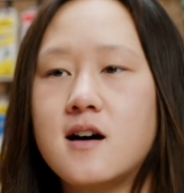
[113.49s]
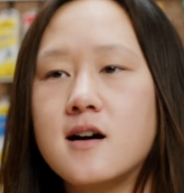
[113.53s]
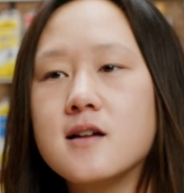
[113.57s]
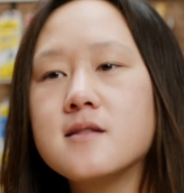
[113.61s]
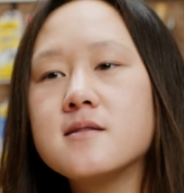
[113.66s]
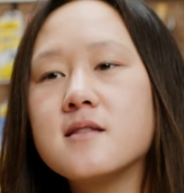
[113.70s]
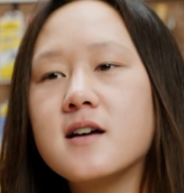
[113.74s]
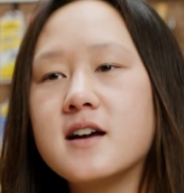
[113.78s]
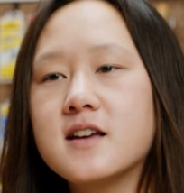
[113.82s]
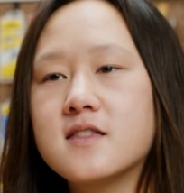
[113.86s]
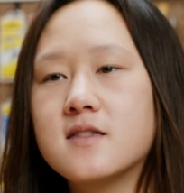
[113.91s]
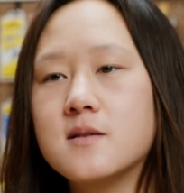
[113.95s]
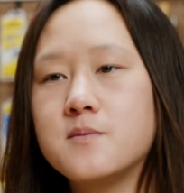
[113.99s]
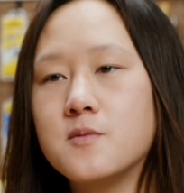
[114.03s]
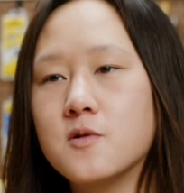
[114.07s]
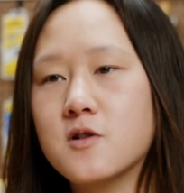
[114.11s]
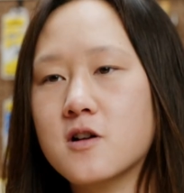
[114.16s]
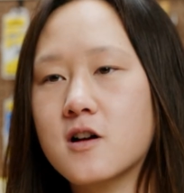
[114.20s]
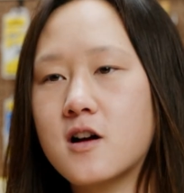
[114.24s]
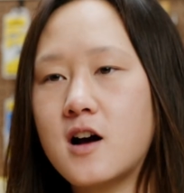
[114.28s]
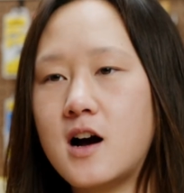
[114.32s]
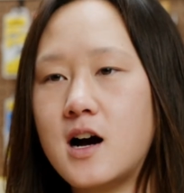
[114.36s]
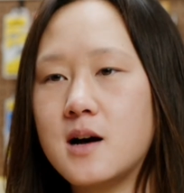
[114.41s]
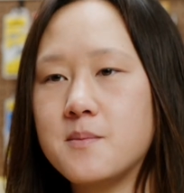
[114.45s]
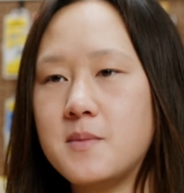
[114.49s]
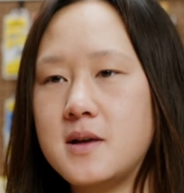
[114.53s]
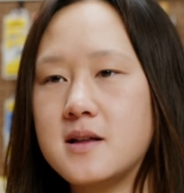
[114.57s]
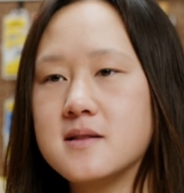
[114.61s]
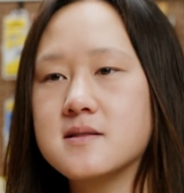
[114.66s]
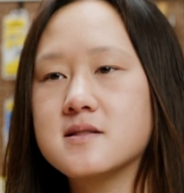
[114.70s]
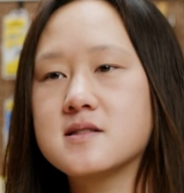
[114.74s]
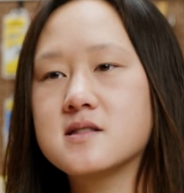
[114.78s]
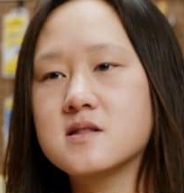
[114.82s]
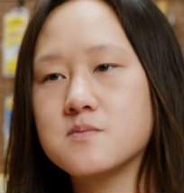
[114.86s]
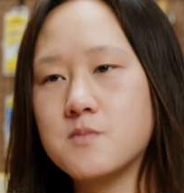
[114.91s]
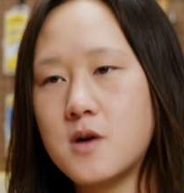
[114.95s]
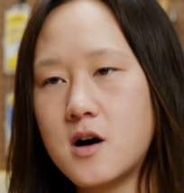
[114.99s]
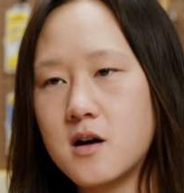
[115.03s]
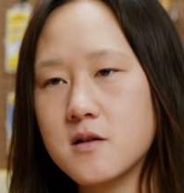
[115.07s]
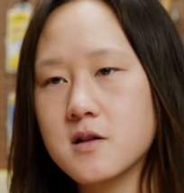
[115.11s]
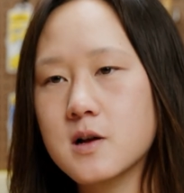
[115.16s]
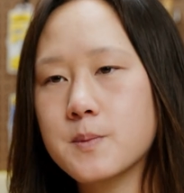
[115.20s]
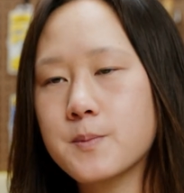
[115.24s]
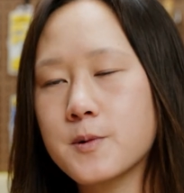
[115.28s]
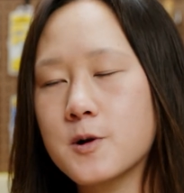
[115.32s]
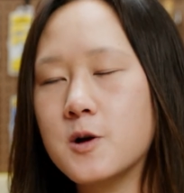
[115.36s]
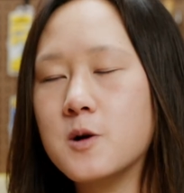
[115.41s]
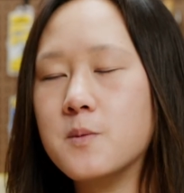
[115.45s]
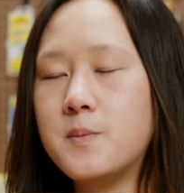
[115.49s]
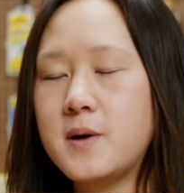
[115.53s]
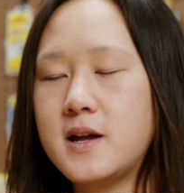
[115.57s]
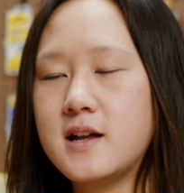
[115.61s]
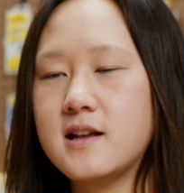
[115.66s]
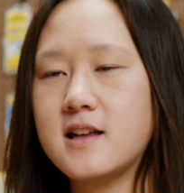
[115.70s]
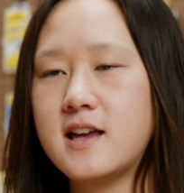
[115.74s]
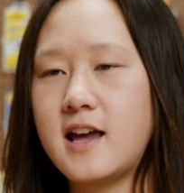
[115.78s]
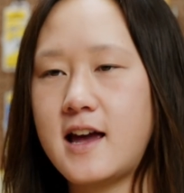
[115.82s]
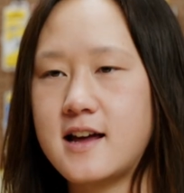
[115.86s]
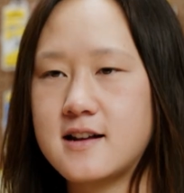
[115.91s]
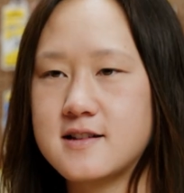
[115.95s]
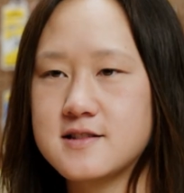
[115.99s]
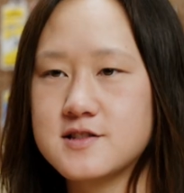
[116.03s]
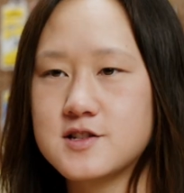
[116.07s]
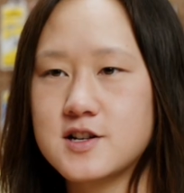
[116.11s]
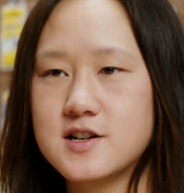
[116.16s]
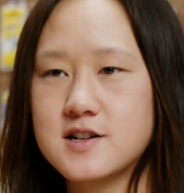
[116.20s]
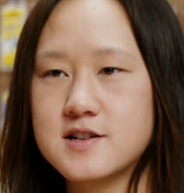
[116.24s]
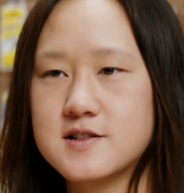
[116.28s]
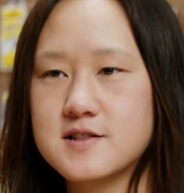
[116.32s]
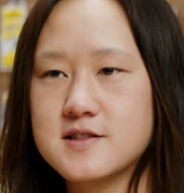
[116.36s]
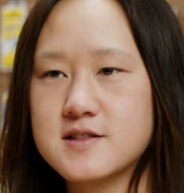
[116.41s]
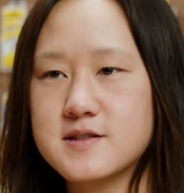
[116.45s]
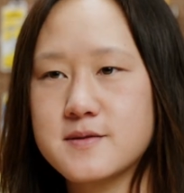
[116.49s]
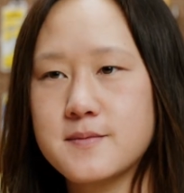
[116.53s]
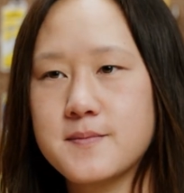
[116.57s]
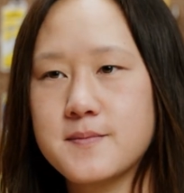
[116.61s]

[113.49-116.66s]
unlike the more common, smaller propane canisters.